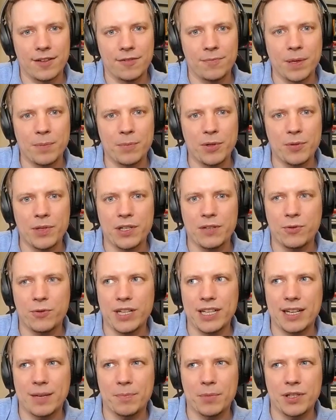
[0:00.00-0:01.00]
If people want to
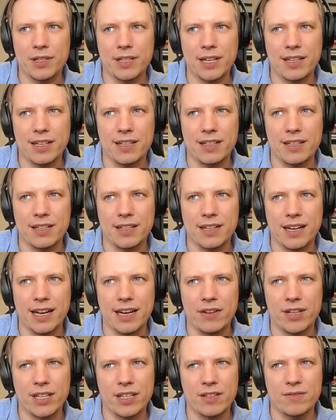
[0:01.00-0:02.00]
read up on that,
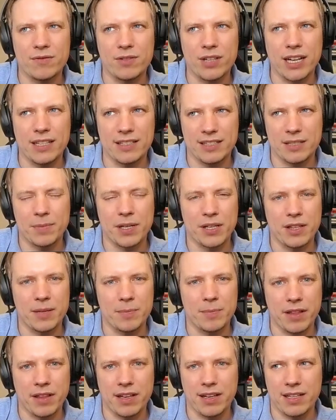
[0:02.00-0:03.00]
Eric writes about
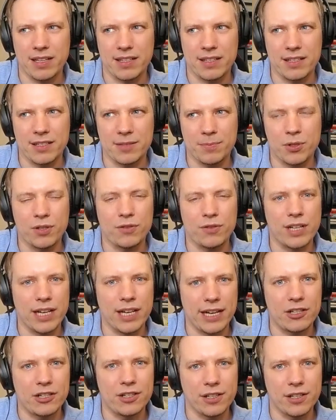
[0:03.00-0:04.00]
them, I think, in his book,
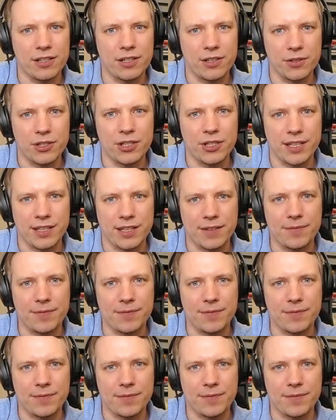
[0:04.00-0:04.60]
Relational Coaching.